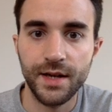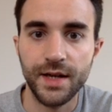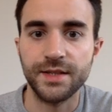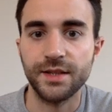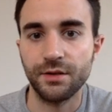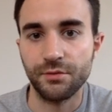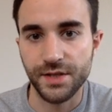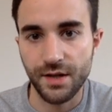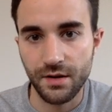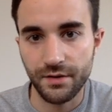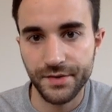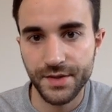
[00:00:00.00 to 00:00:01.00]
until it
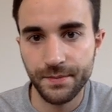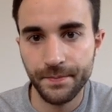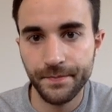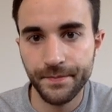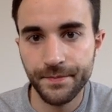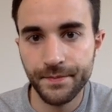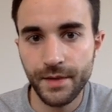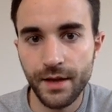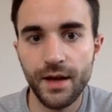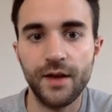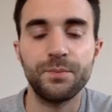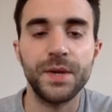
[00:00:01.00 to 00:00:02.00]
resolves.
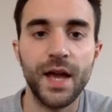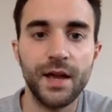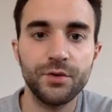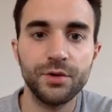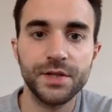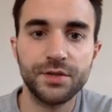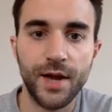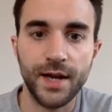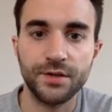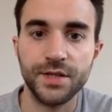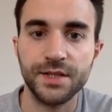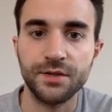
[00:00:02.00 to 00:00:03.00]
If behavioral
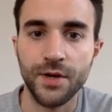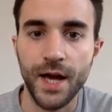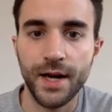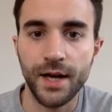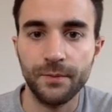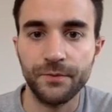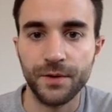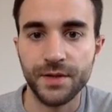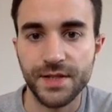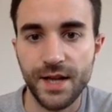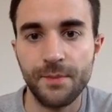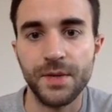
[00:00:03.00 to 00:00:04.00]
strategies do not help for
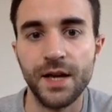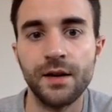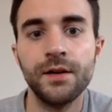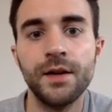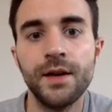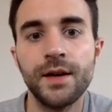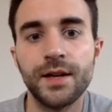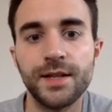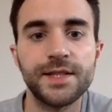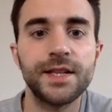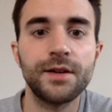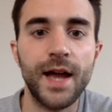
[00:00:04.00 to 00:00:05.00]
insomnia,
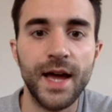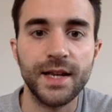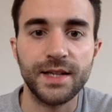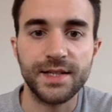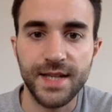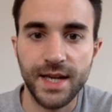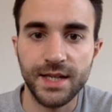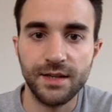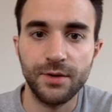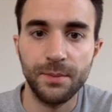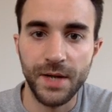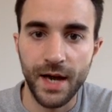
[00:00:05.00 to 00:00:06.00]
consider adding a sedative
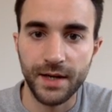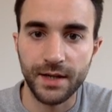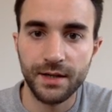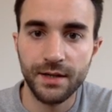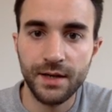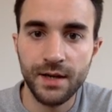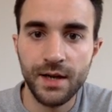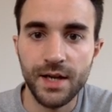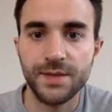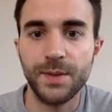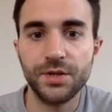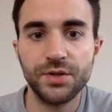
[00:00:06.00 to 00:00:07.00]
hypnotic,
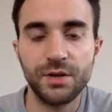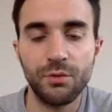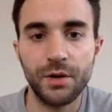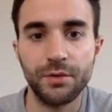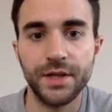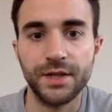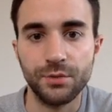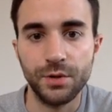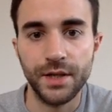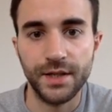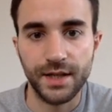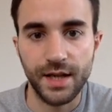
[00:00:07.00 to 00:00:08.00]
especially one with a dual
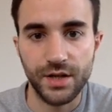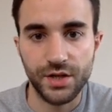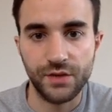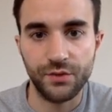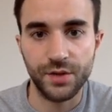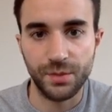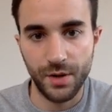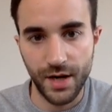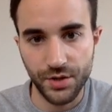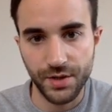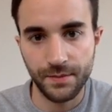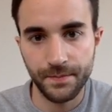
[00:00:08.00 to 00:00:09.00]
indication for
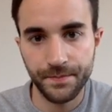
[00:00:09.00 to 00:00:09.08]
depression.